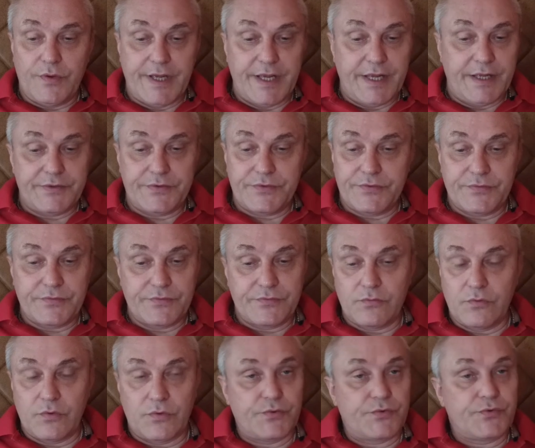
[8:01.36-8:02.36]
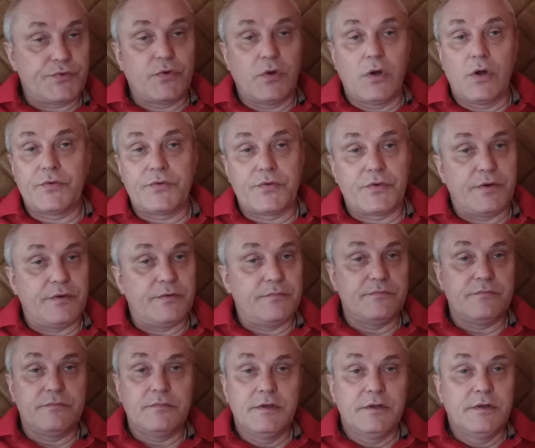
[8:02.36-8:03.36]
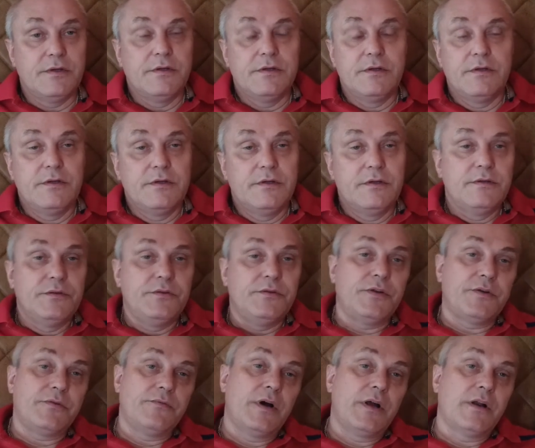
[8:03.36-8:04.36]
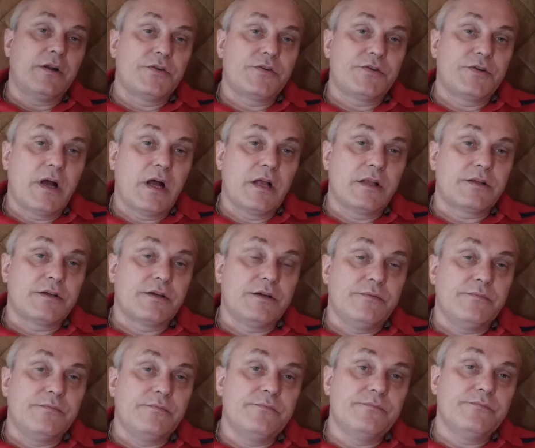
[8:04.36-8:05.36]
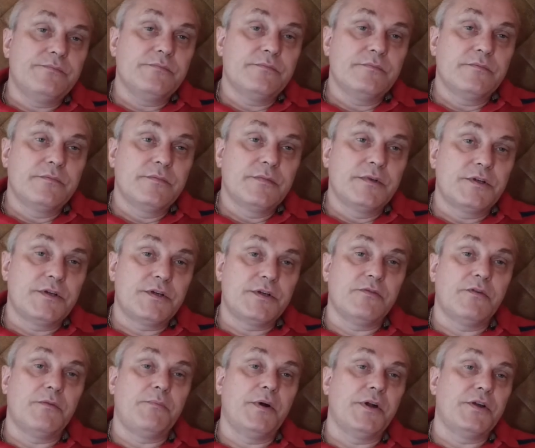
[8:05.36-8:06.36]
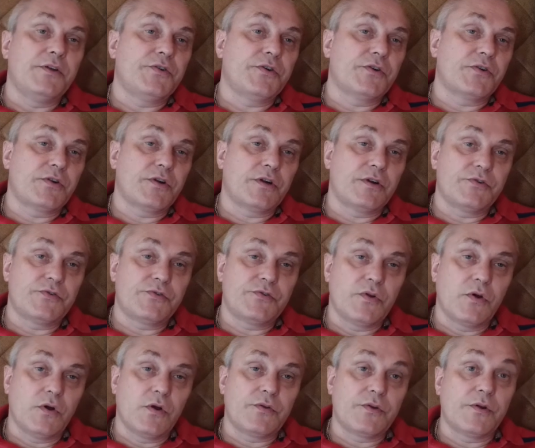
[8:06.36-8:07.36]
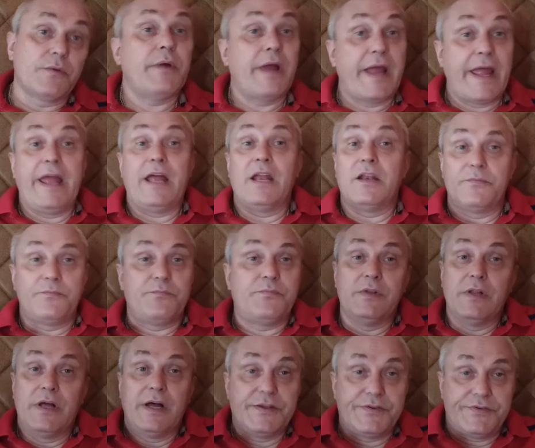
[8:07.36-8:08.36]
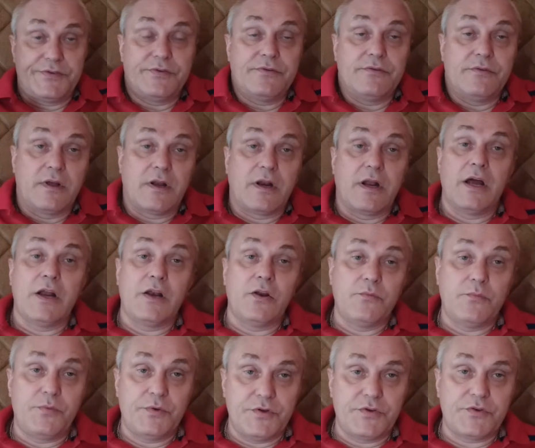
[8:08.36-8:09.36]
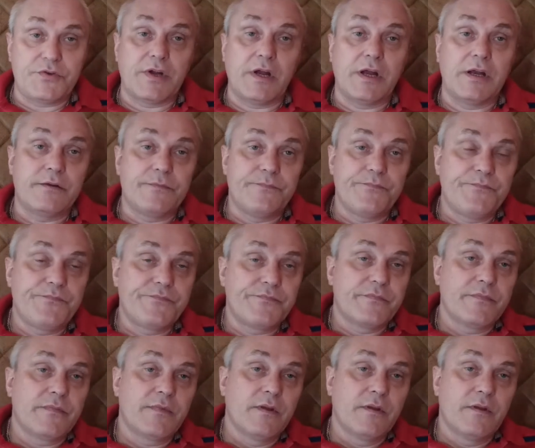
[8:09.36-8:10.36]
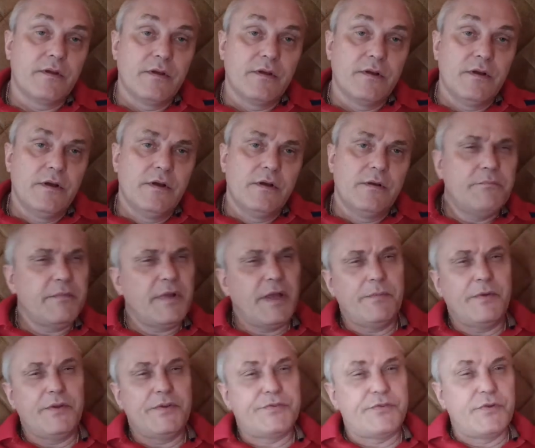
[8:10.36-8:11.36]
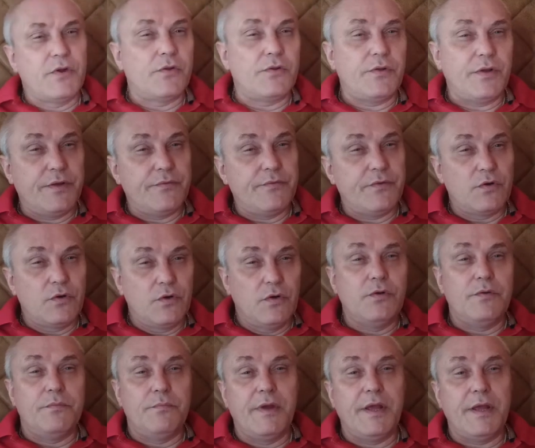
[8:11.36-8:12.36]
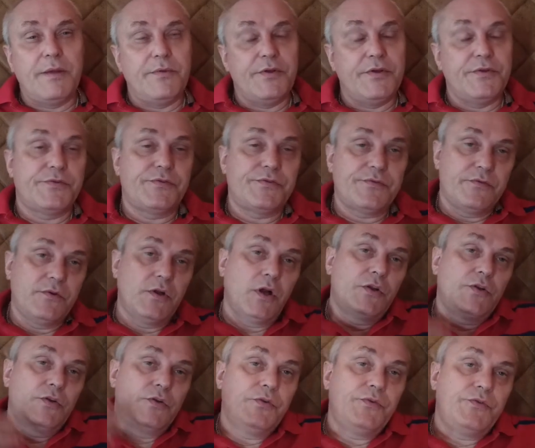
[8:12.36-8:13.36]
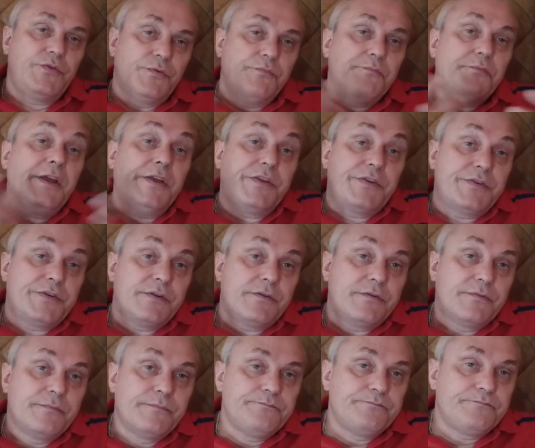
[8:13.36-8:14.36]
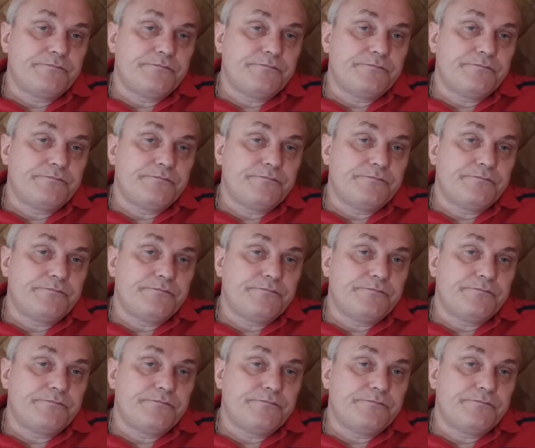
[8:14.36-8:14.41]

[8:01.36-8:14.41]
that Guru Stotram, Nirvana Shatkam, Shiva Panchakshara Stotram, and plus Narayana Upanishad? Maybe it's not even good. Maybe it's not good to mix it.